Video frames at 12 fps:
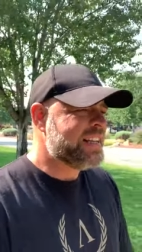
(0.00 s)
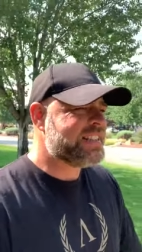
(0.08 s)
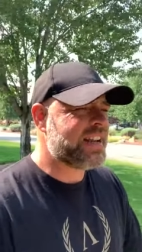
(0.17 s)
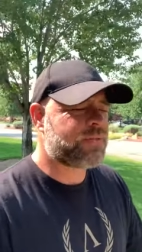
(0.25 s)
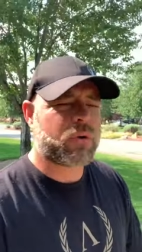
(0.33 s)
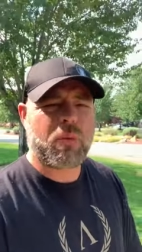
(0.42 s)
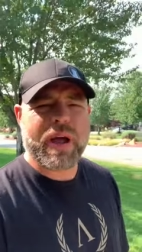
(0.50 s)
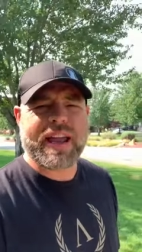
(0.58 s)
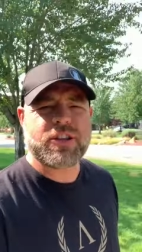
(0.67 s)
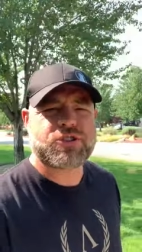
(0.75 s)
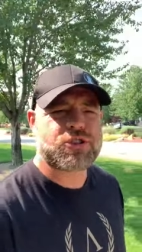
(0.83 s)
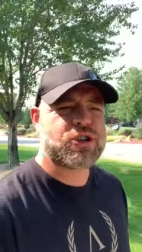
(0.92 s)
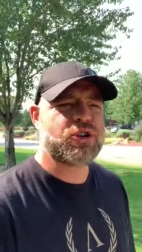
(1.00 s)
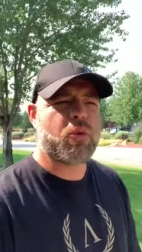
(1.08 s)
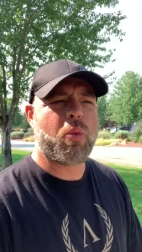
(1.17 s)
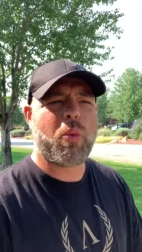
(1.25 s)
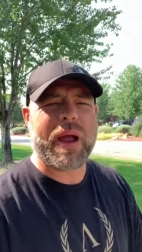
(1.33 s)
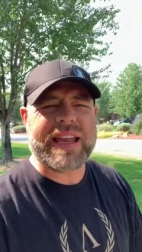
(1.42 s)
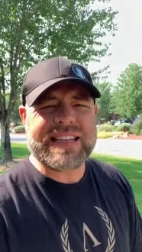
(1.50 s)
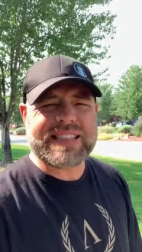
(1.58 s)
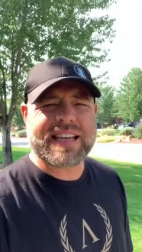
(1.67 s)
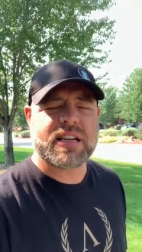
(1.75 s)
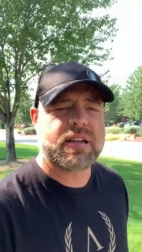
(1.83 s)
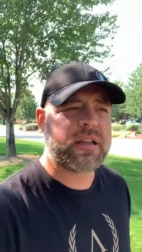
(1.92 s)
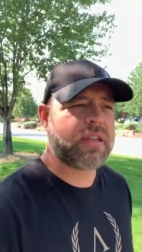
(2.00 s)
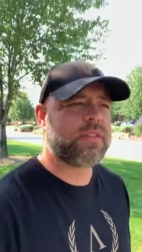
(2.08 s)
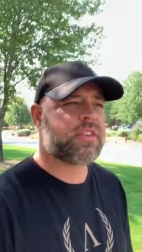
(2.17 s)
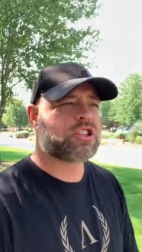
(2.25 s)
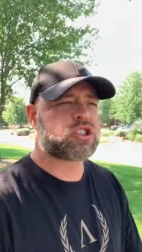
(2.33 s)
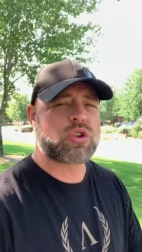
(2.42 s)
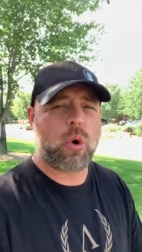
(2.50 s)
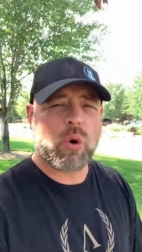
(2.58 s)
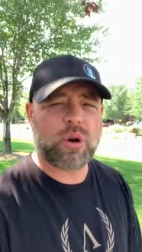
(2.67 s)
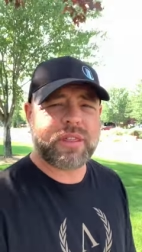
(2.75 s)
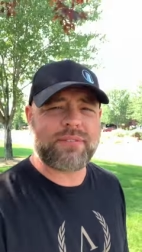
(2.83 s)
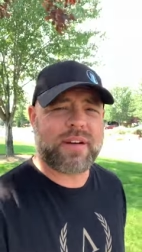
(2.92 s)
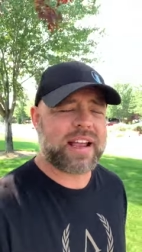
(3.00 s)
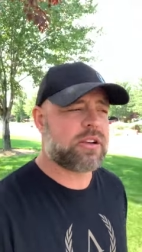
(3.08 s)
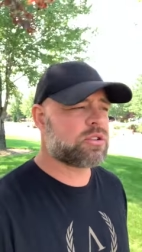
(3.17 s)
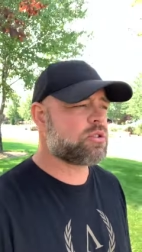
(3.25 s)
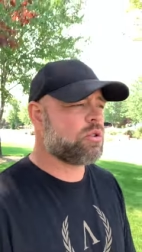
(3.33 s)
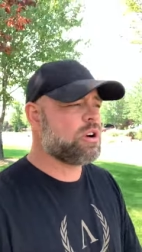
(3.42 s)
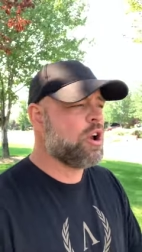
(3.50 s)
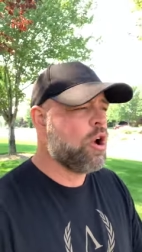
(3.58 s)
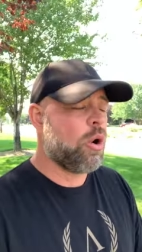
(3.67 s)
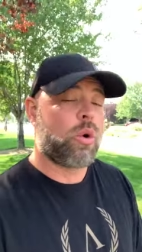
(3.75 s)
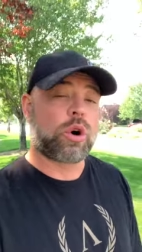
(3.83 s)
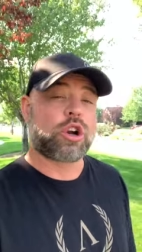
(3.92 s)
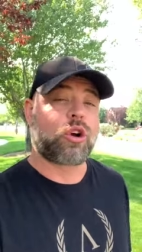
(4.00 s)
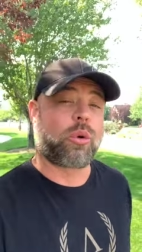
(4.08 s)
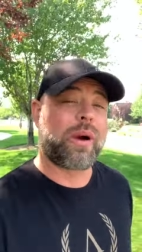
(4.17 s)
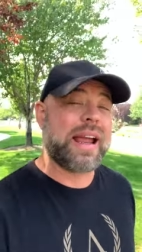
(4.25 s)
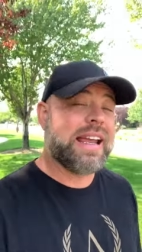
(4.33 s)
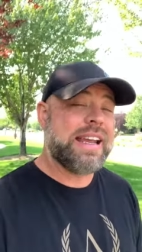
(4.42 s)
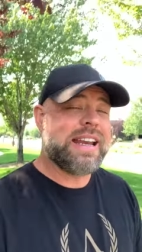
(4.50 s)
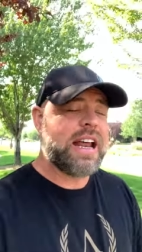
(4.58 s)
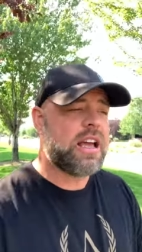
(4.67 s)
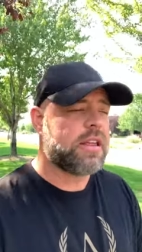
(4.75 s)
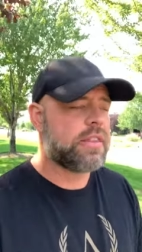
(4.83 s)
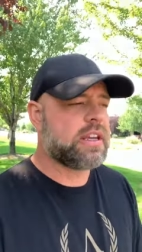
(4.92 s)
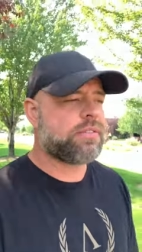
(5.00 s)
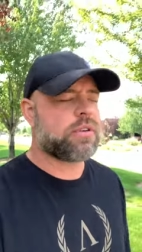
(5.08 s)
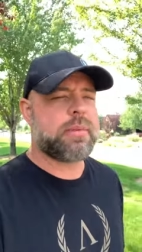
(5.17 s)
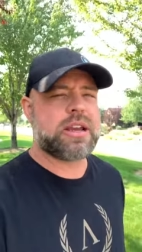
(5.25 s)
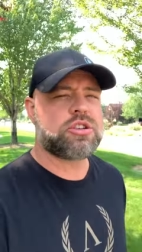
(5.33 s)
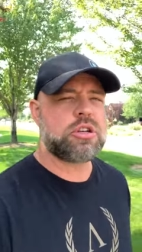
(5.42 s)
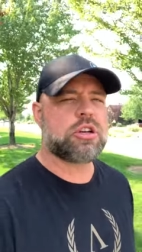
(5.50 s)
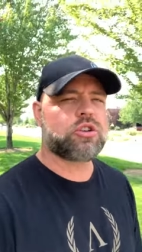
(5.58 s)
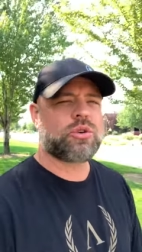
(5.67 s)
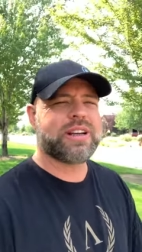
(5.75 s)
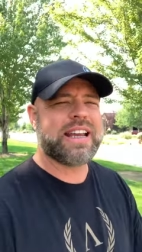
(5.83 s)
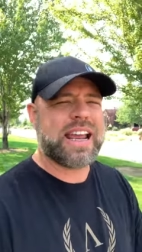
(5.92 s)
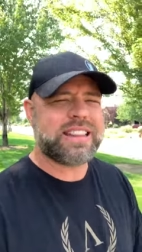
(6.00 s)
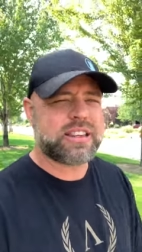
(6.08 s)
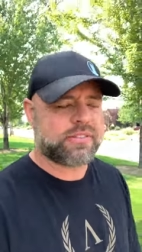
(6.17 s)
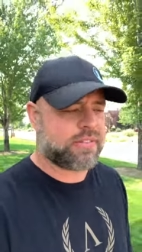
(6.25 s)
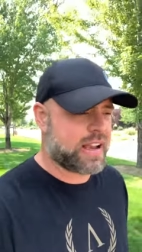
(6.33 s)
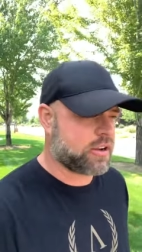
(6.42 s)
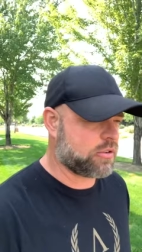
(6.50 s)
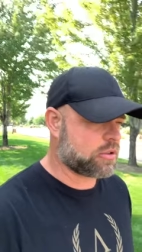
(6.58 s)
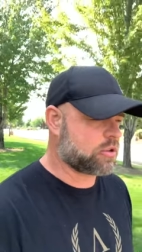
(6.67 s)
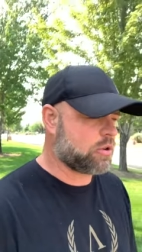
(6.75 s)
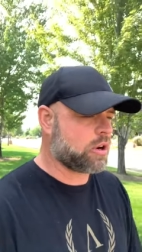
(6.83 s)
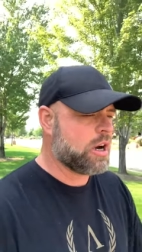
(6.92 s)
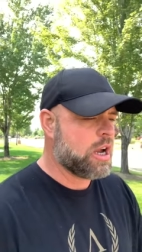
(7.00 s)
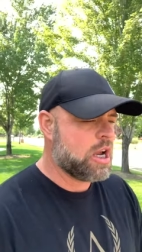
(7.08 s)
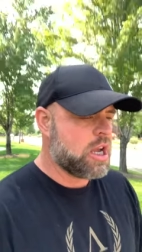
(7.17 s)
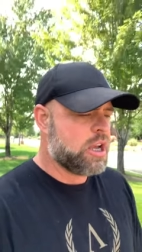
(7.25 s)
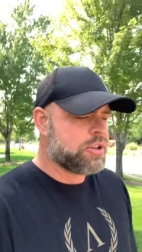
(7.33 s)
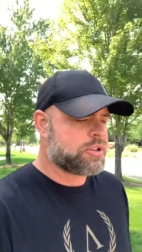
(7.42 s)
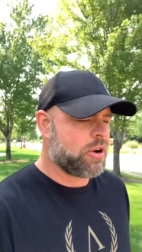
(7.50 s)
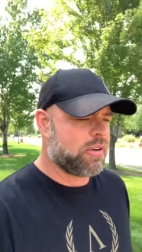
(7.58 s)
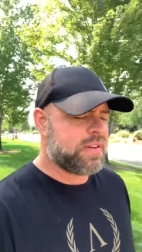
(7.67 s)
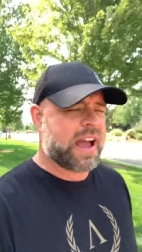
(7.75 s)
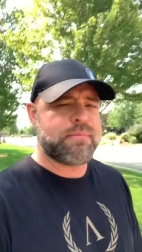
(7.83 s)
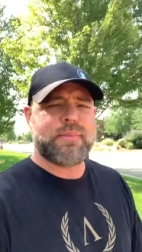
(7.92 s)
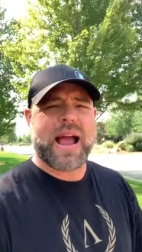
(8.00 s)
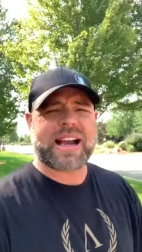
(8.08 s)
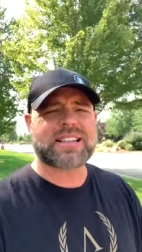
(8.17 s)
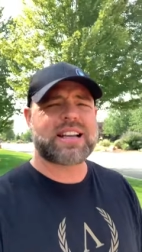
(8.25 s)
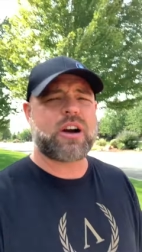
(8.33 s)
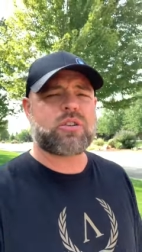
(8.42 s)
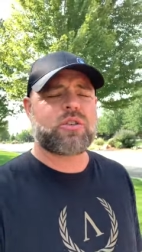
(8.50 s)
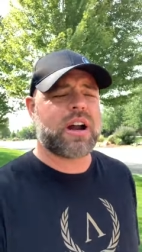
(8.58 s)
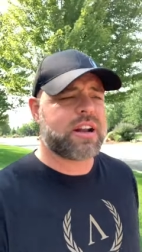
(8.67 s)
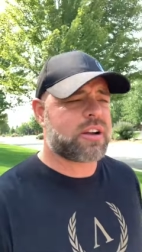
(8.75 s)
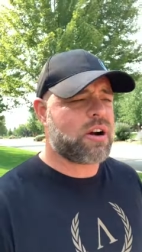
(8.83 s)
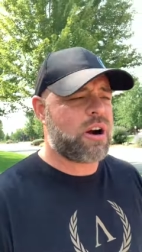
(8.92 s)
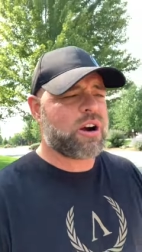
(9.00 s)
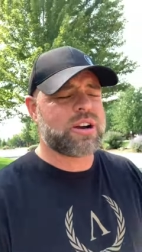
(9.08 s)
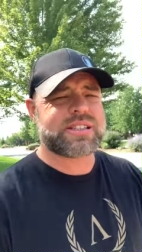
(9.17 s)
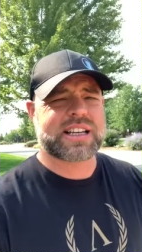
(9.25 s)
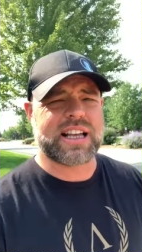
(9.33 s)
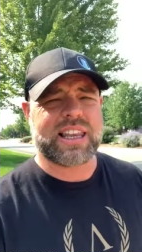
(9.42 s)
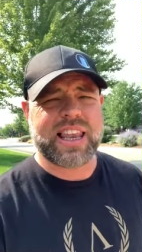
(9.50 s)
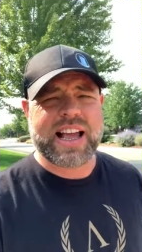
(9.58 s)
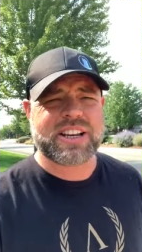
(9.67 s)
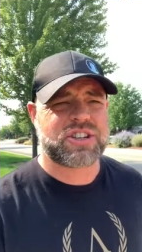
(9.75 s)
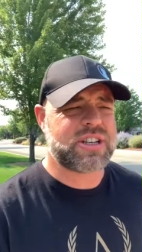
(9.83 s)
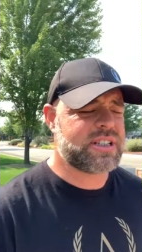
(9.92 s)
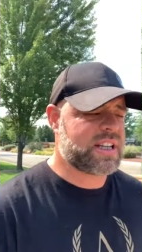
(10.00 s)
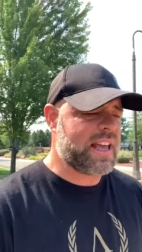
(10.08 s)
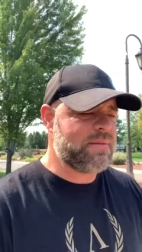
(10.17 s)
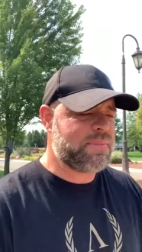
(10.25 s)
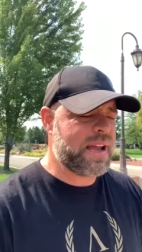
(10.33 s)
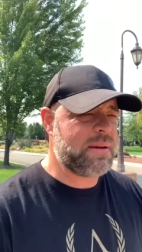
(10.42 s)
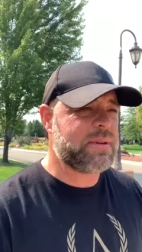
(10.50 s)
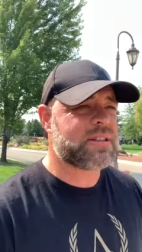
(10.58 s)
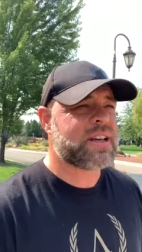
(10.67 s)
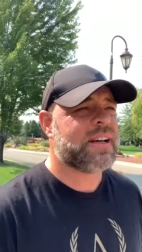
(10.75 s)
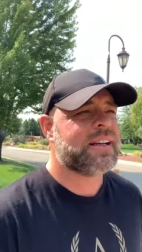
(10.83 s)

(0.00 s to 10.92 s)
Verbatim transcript: different ways to weight the score, the FICO score, or grade the information to create the FICO score. So if you have maxed out credit cards, collections, late payments,